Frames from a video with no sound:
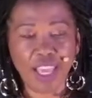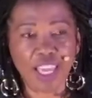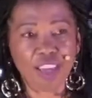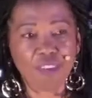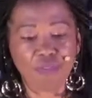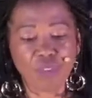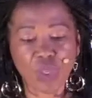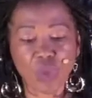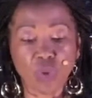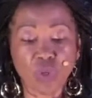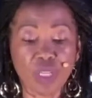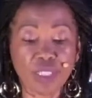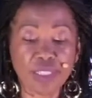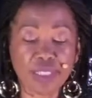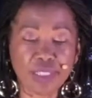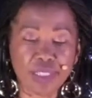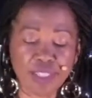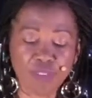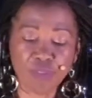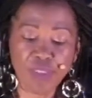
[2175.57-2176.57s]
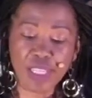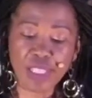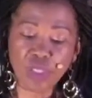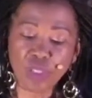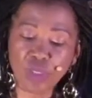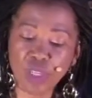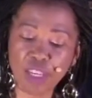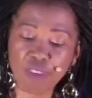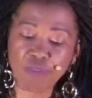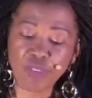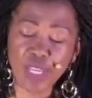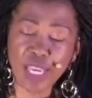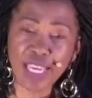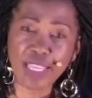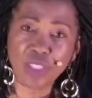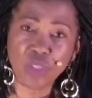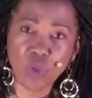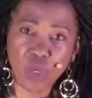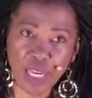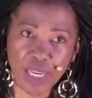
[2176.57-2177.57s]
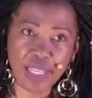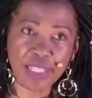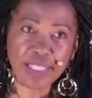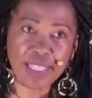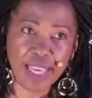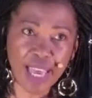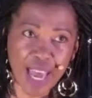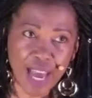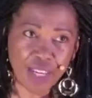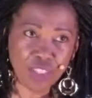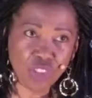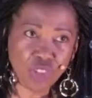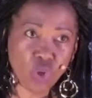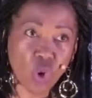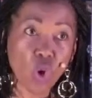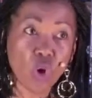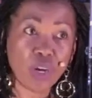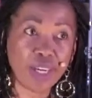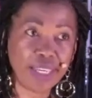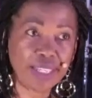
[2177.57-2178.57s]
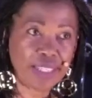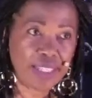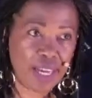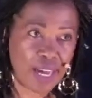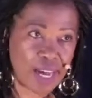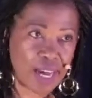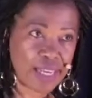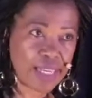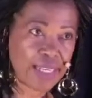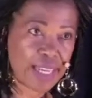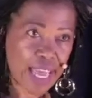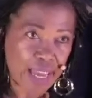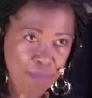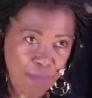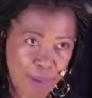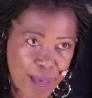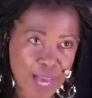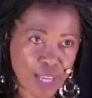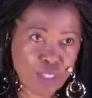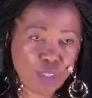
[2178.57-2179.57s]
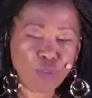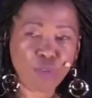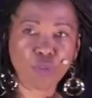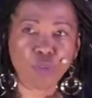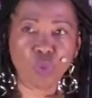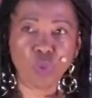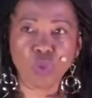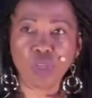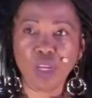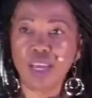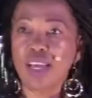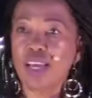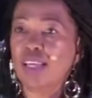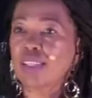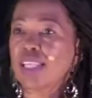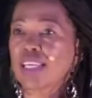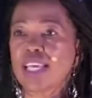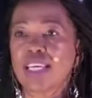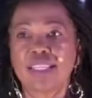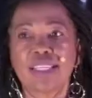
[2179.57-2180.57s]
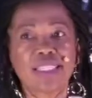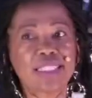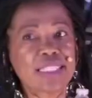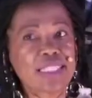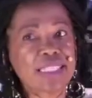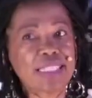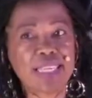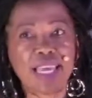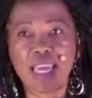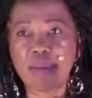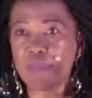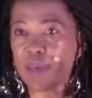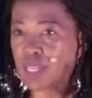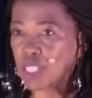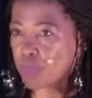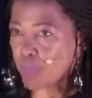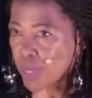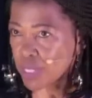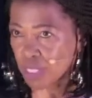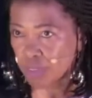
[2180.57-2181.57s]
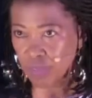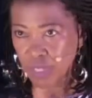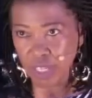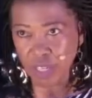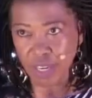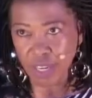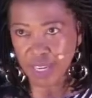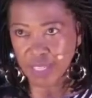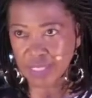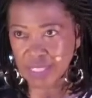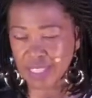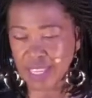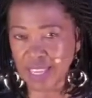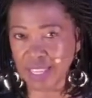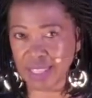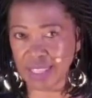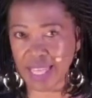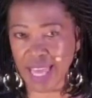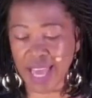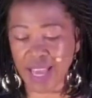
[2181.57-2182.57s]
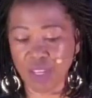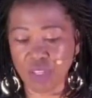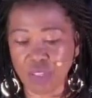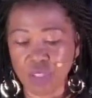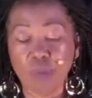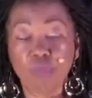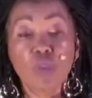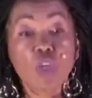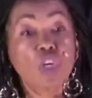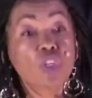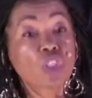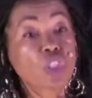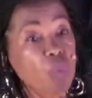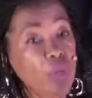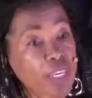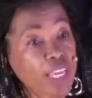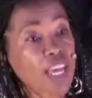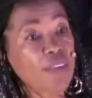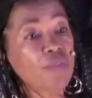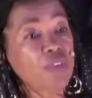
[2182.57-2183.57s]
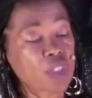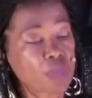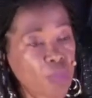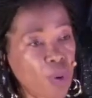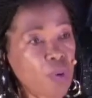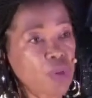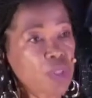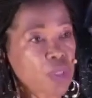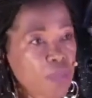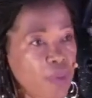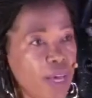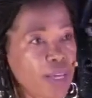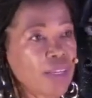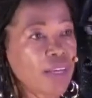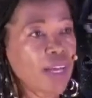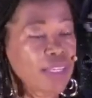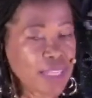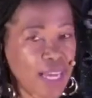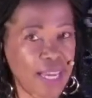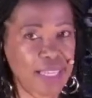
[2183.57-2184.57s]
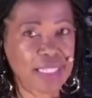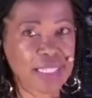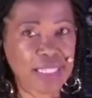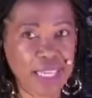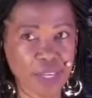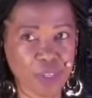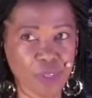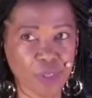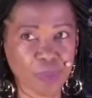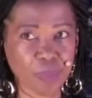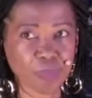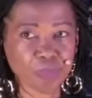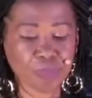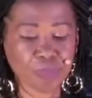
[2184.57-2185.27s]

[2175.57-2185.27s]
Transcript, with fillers: If they, if, they do, if they donated cash or in kind, like bags of food, they get the same expensive letterhead saying thanks. So we gave this postman a nice letter.